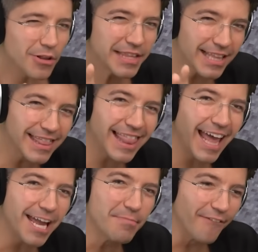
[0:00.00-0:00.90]

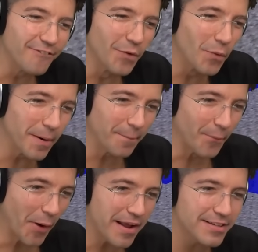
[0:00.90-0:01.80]
delay before it
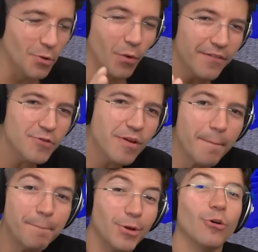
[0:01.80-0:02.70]
breaks. So what if you
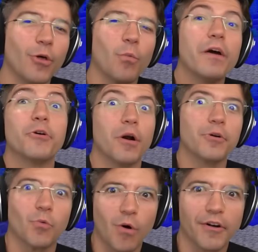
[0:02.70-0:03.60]
can build a wither
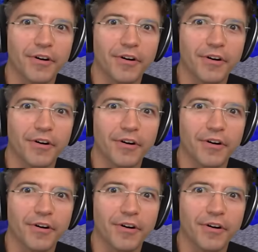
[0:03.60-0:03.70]
underwater?